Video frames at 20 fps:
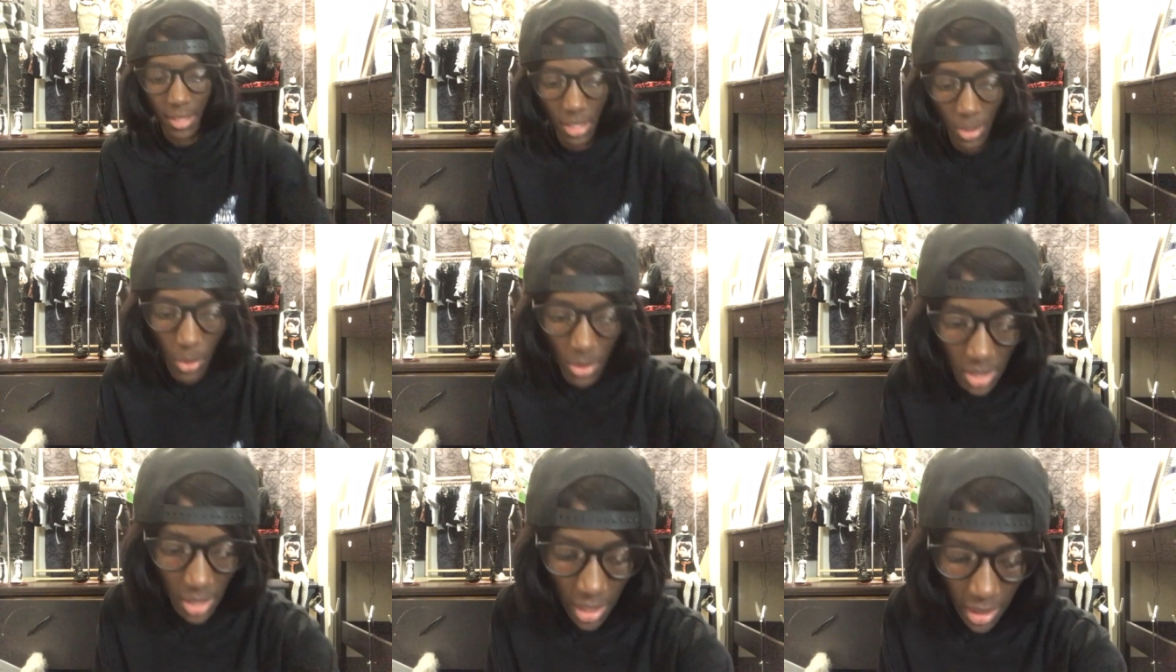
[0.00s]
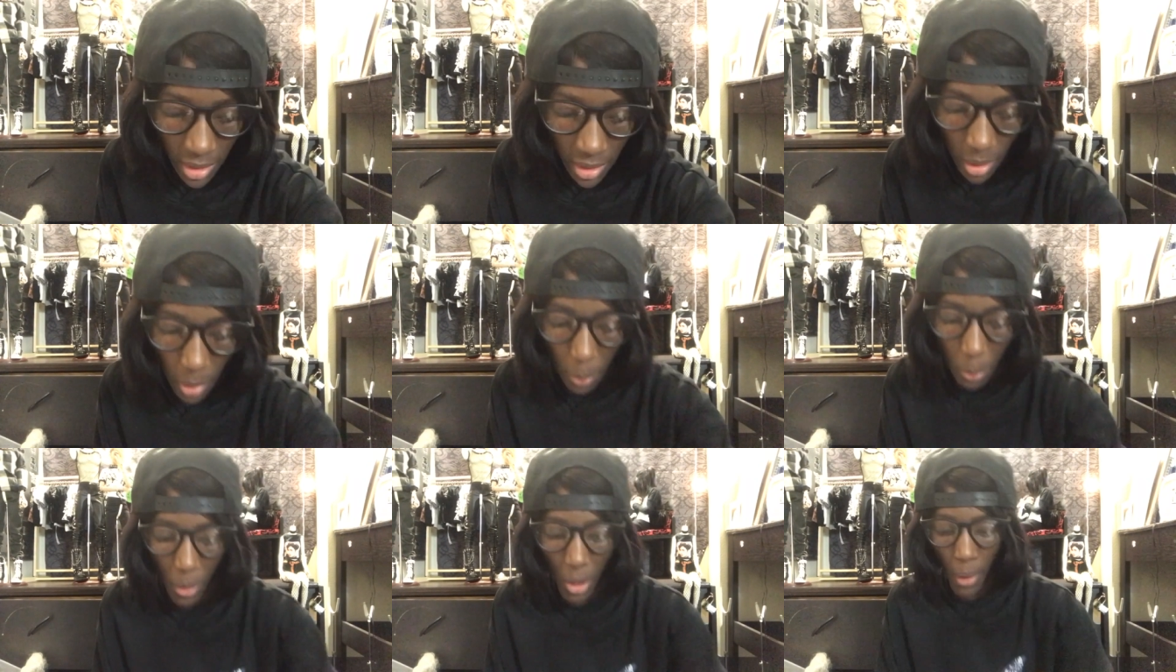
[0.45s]
So it's like
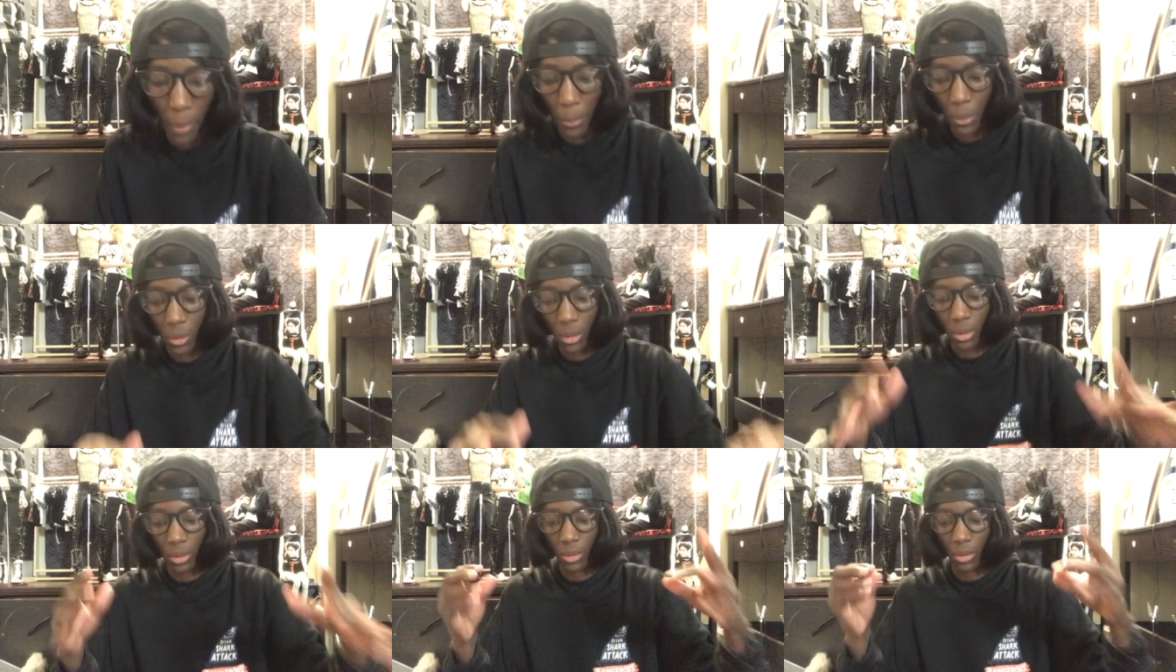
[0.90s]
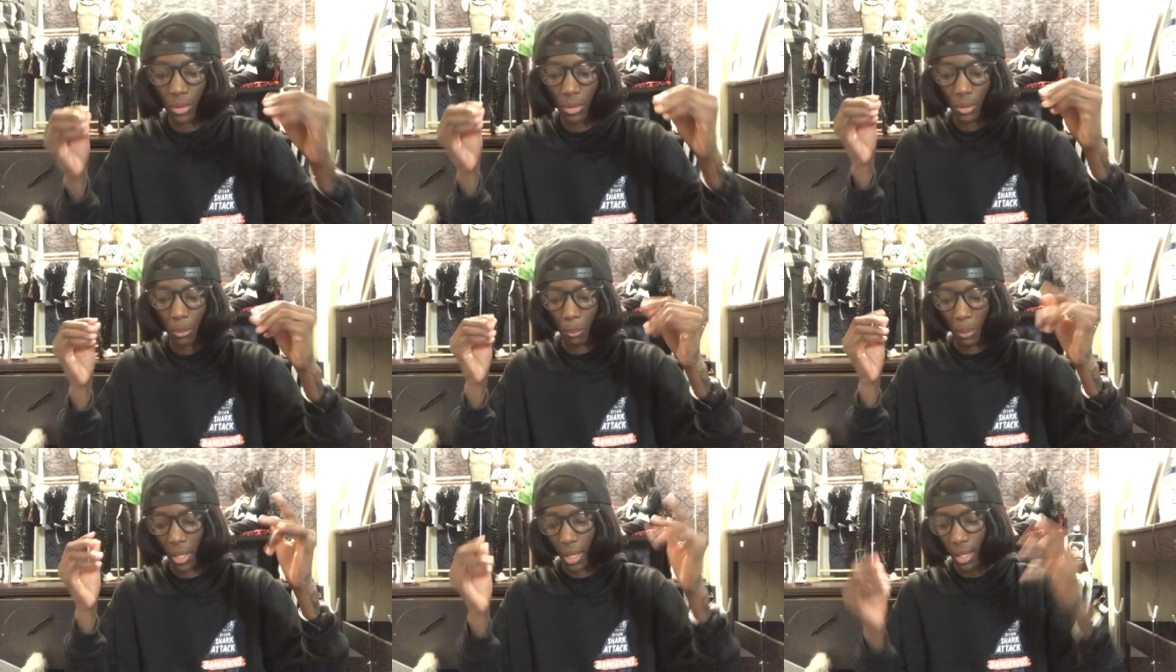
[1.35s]
a
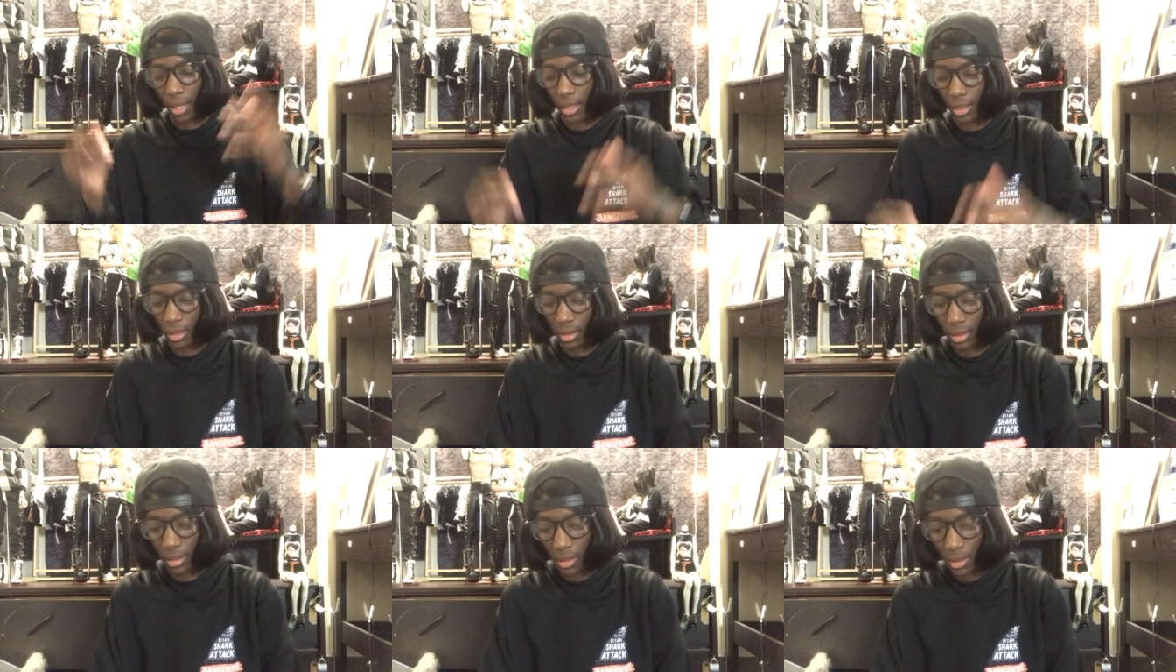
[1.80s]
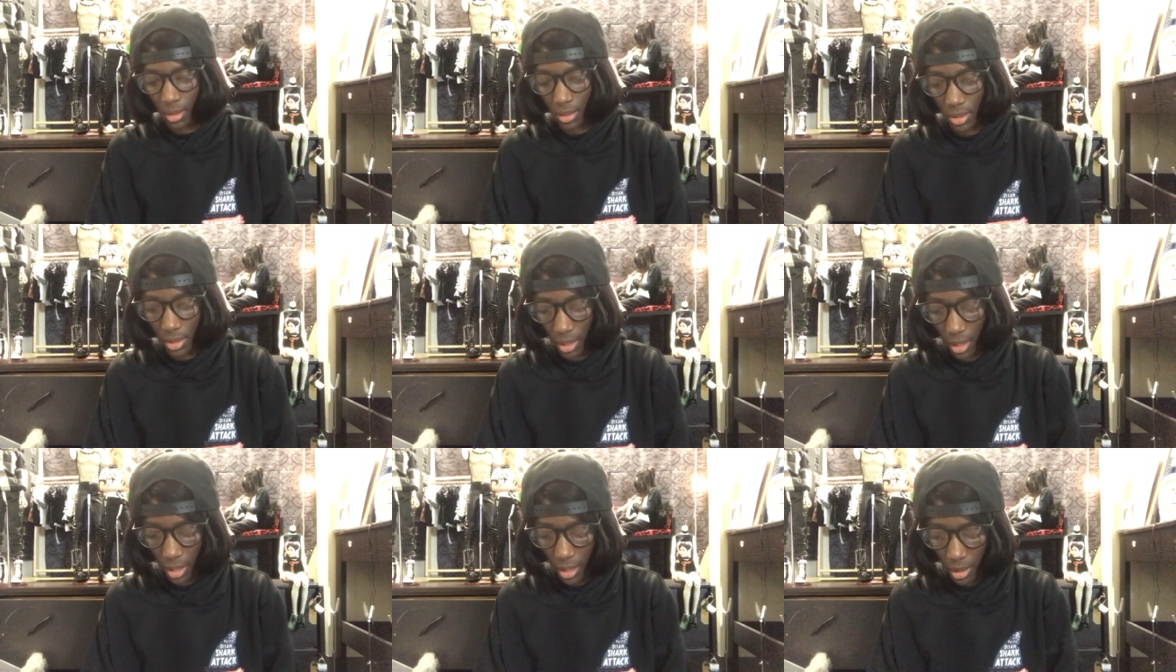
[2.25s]
purple pink
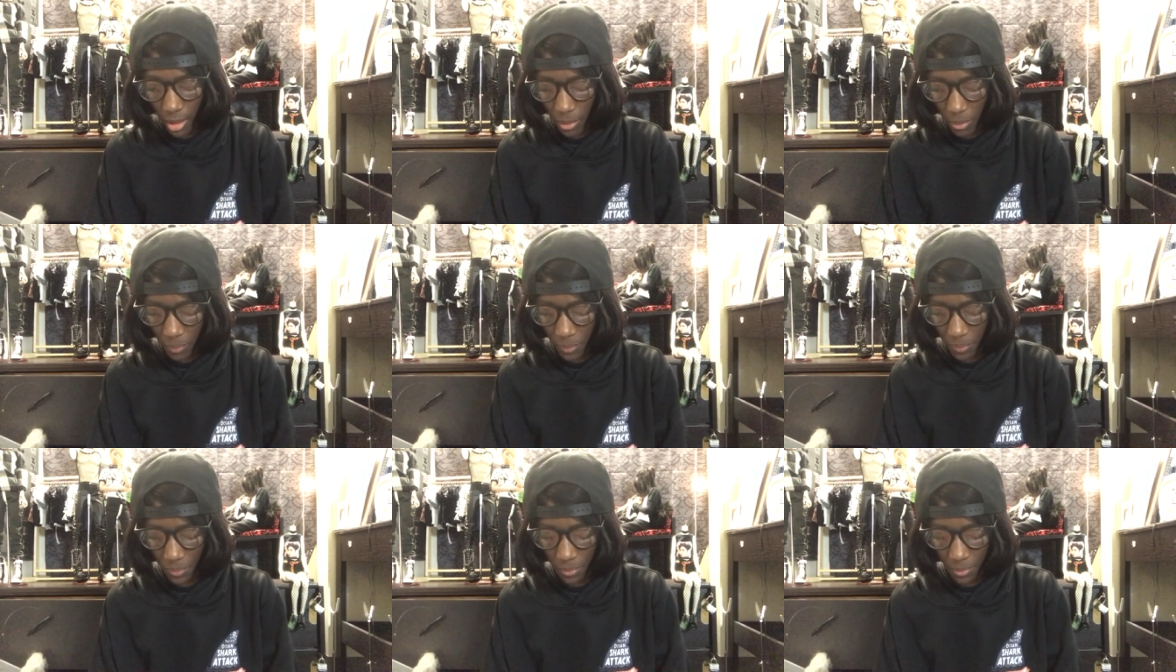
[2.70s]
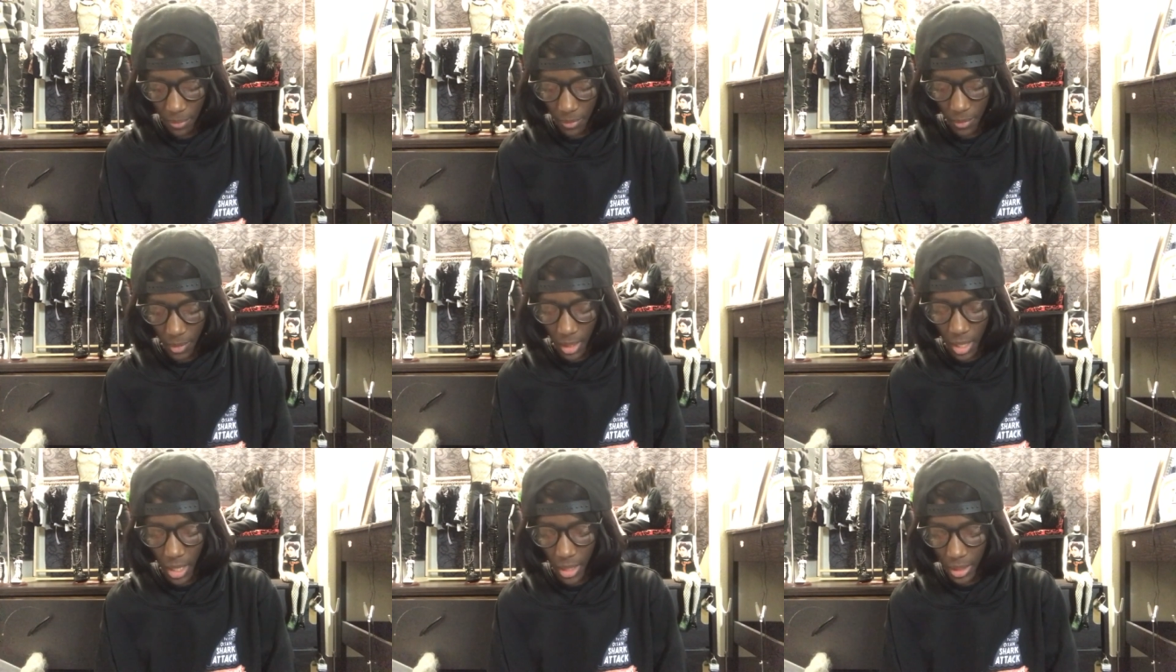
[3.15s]
um,
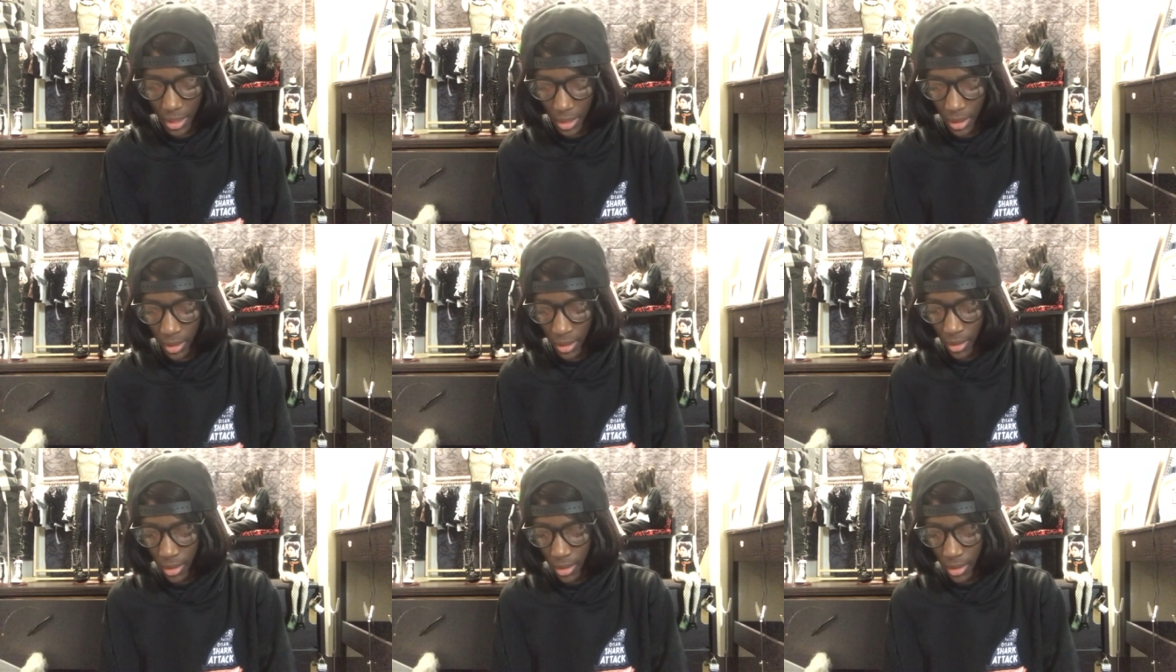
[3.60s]
color.